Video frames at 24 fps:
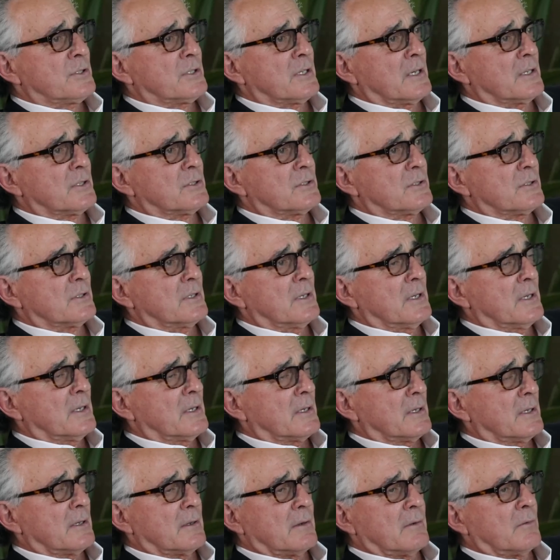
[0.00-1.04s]
sets.
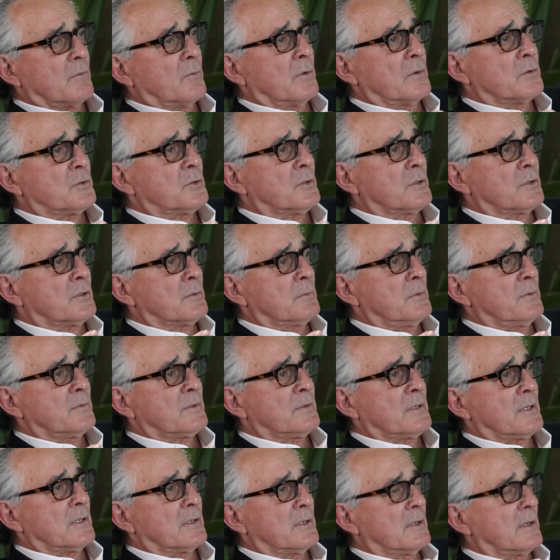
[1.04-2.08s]
Once you get to the movie
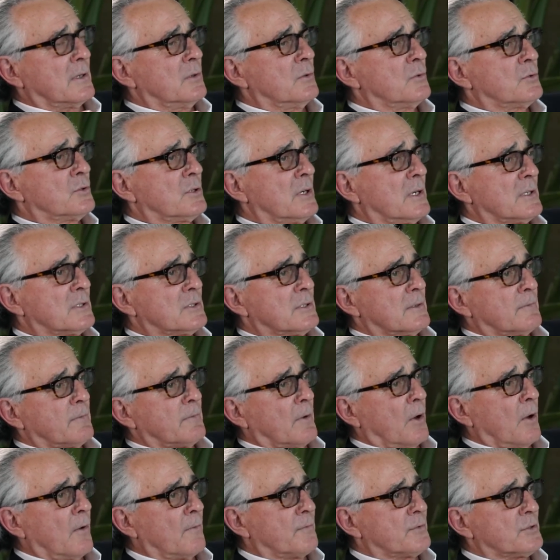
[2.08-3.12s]
set, you shut stuff
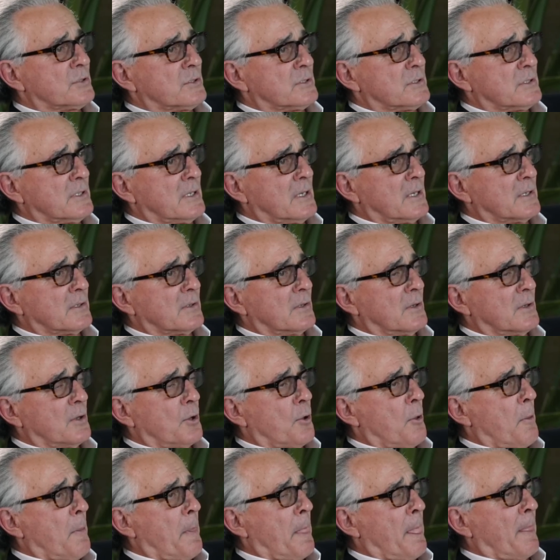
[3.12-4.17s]
off set
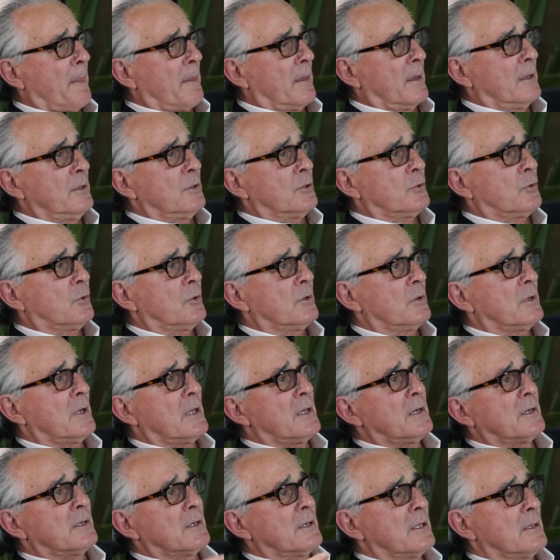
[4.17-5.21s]
and you
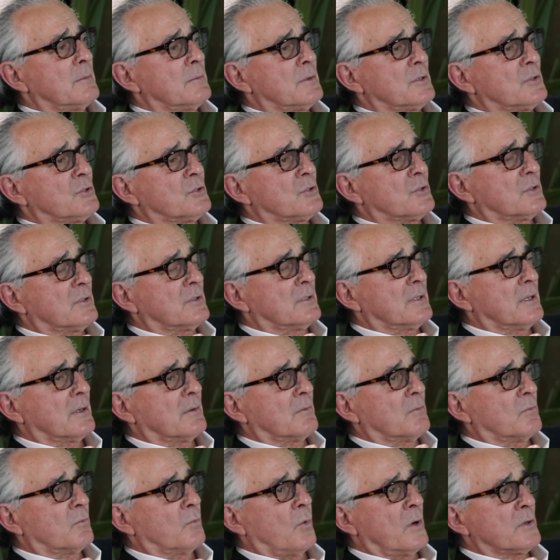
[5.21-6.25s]
created an image that
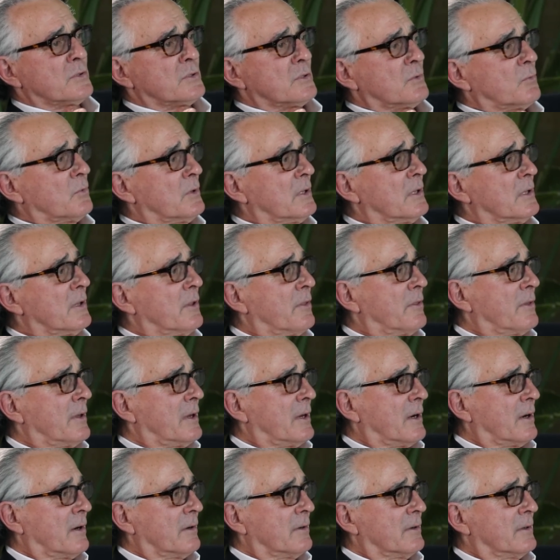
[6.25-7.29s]
wasn't really
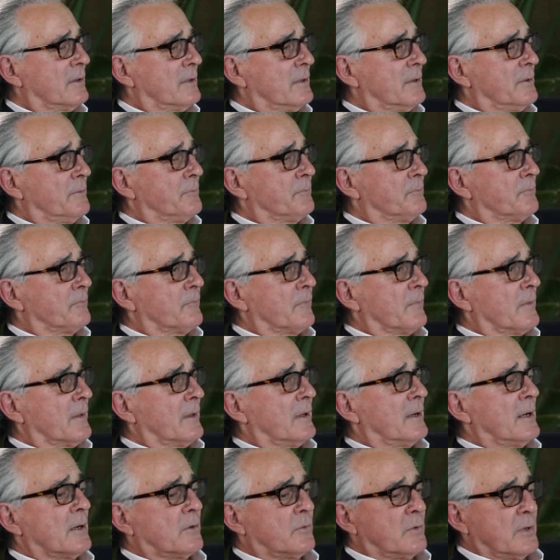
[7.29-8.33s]
there.
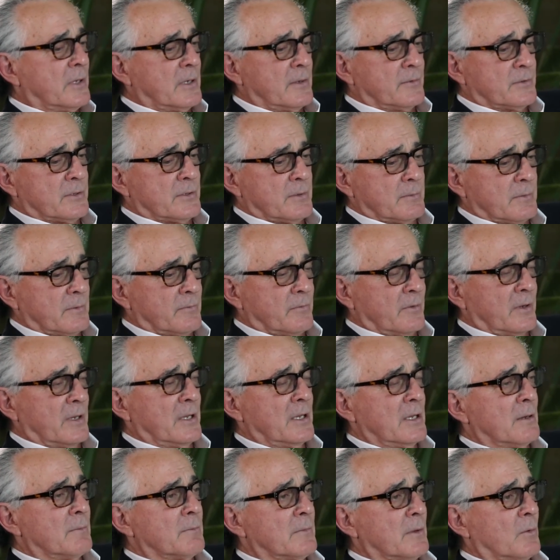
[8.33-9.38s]
And I created something for
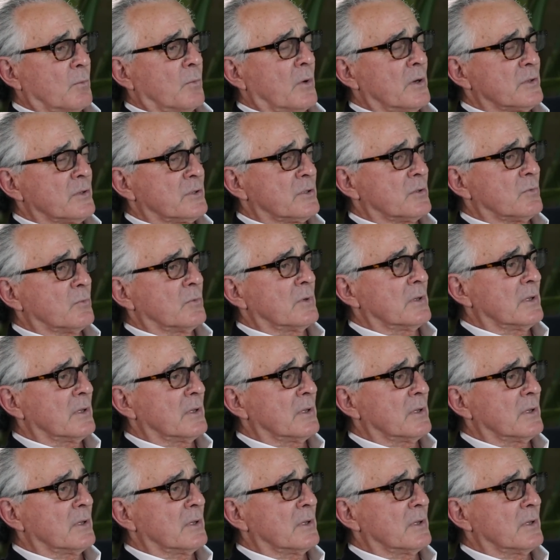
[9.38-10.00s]
him that wasn't